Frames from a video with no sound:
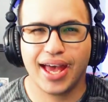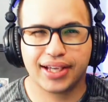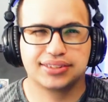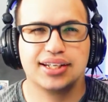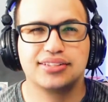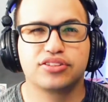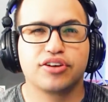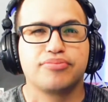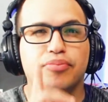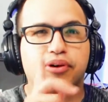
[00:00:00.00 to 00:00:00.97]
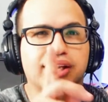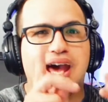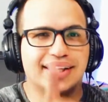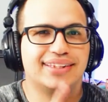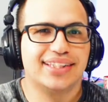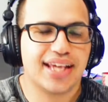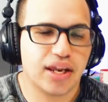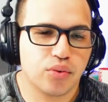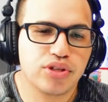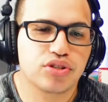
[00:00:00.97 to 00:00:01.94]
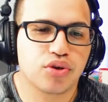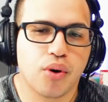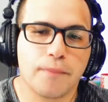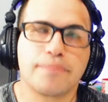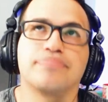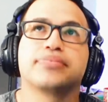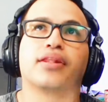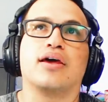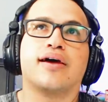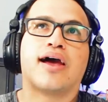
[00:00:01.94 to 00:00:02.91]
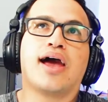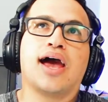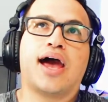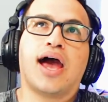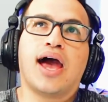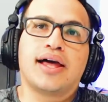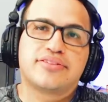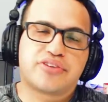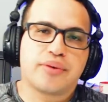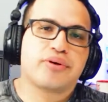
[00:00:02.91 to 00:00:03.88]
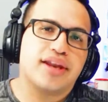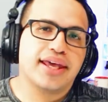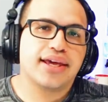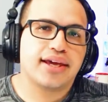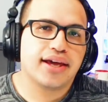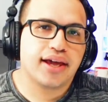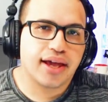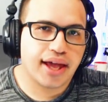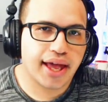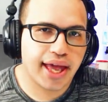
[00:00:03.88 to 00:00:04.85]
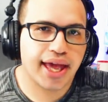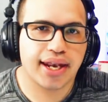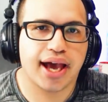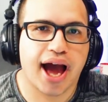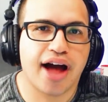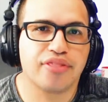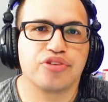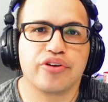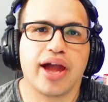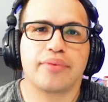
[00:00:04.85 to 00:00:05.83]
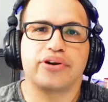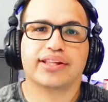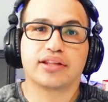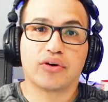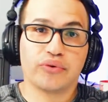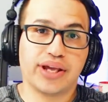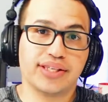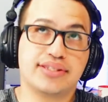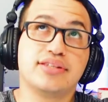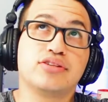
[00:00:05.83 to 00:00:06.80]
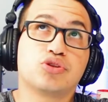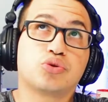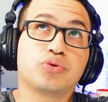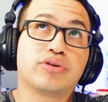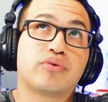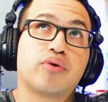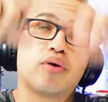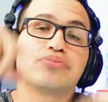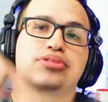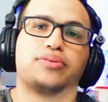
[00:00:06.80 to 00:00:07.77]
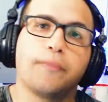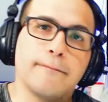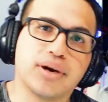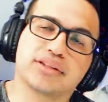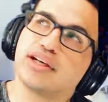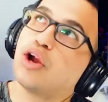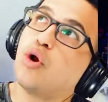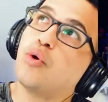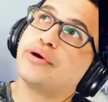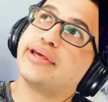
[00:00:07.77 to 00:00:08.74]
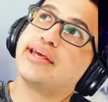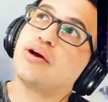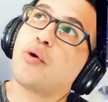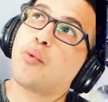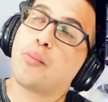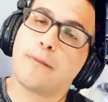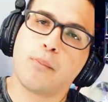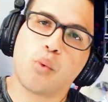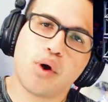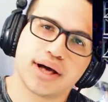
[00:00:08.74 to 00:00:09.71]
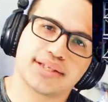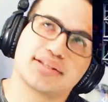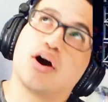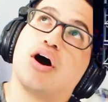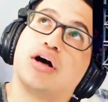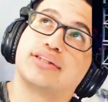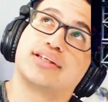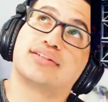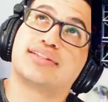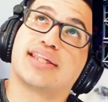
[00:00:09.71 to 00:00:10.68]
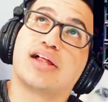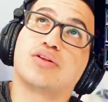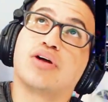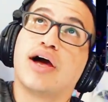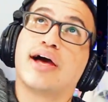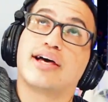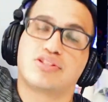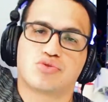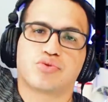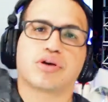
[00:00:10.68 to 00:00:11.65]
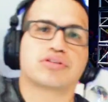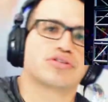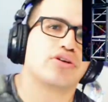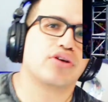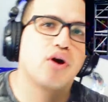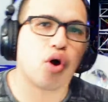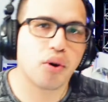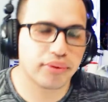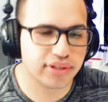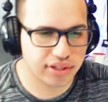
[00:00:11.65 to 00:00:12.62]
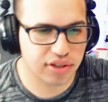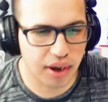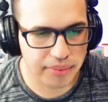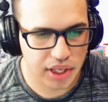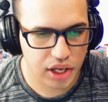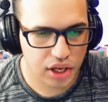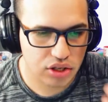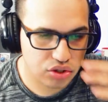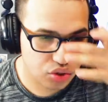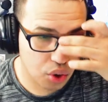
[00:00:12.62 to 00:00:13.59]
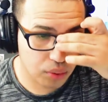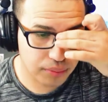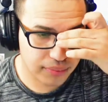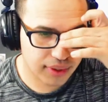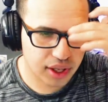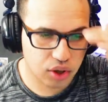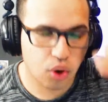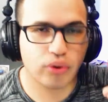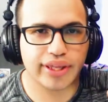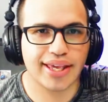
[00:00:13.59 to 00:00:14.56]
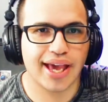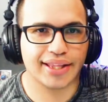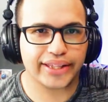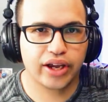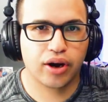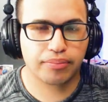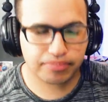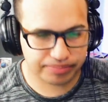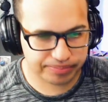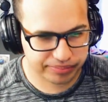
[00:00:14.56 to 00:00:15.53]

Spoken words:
Excellent stuff. But at the end, we saw Trevor Lee and Andrew Everett racing through the ropes, but Loki was on the steel structure over the top. So Loki ended up